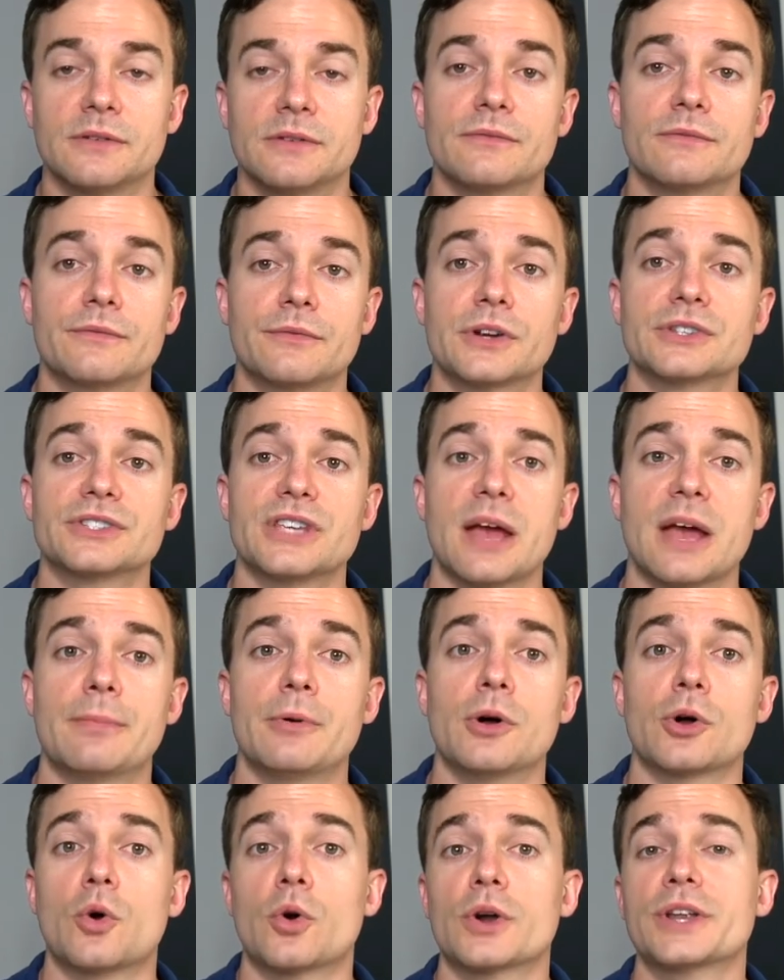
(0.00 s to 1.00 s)
For example,
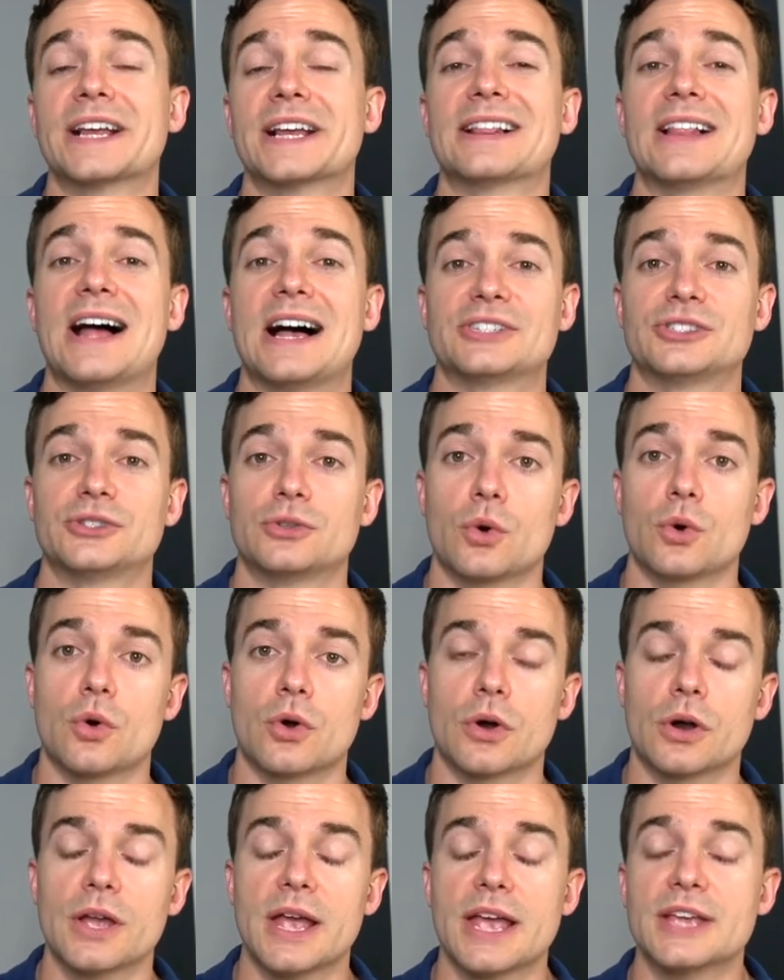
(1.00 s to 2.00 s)
according to
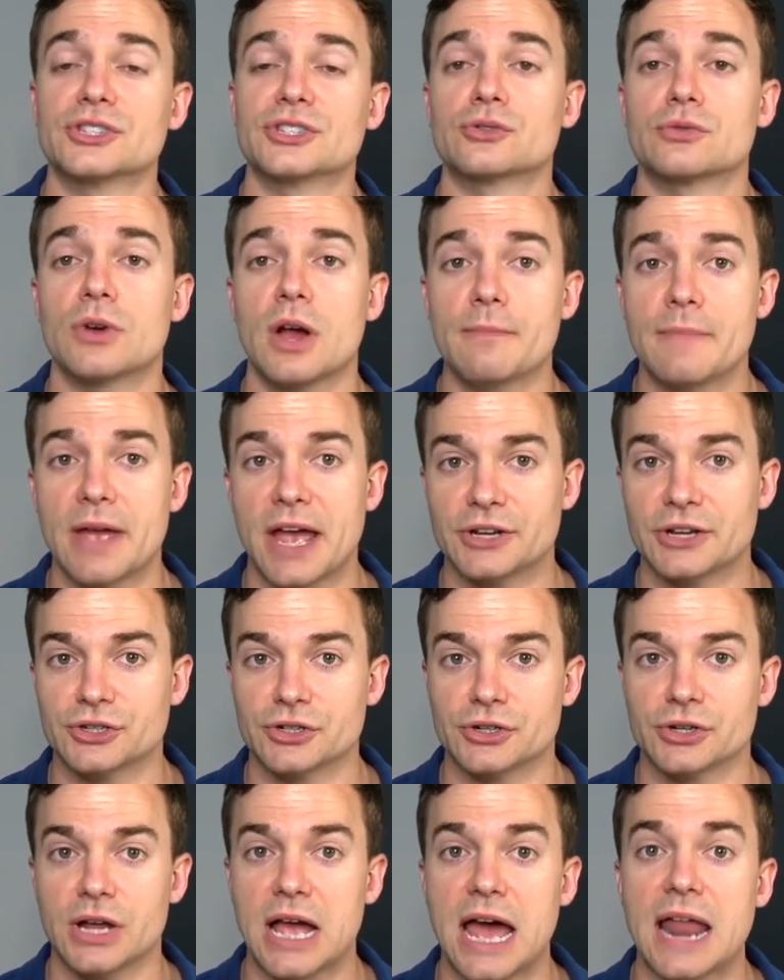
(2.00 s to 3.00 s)
Glassdoor, a Scrum
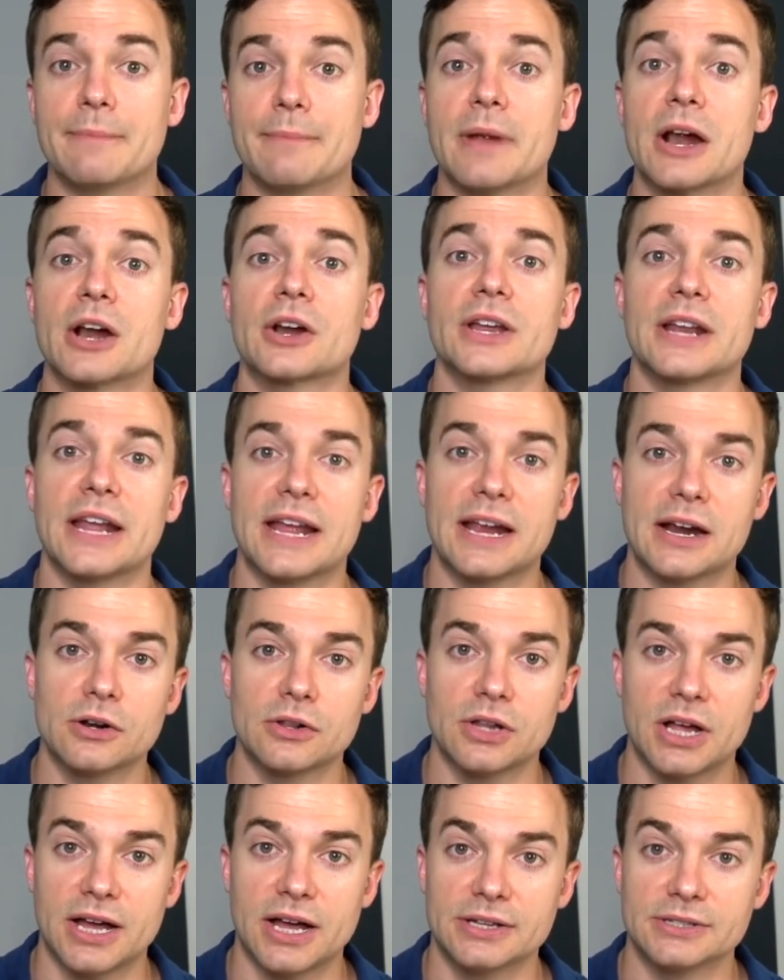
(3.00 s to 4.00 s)
manager at American
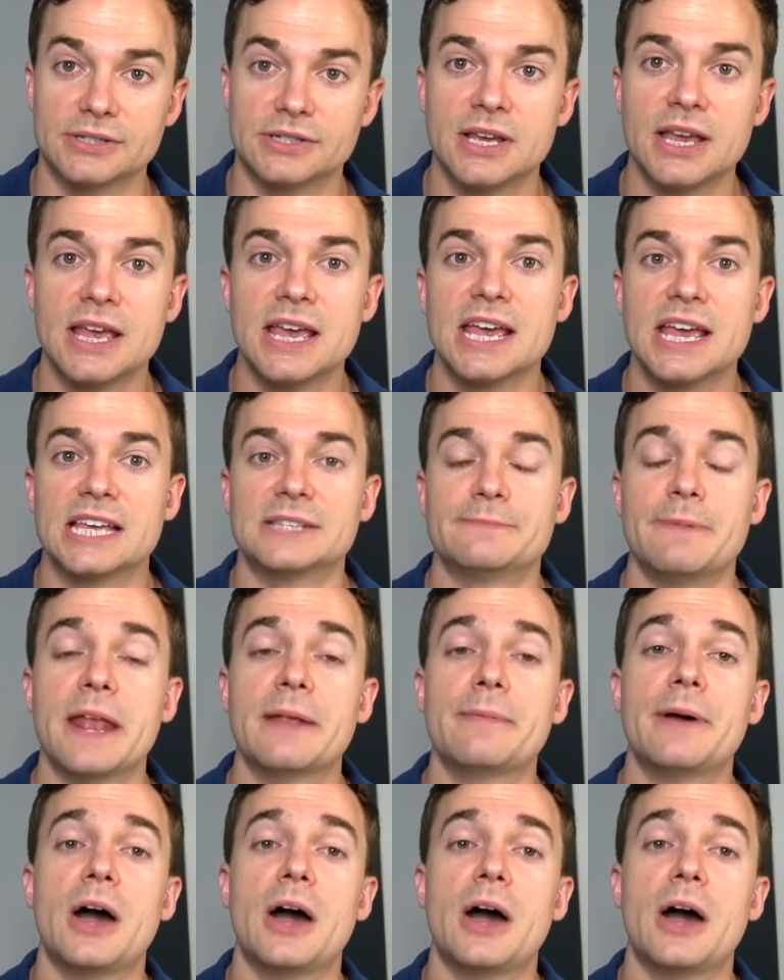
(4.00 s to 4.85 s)
Airlines is paid about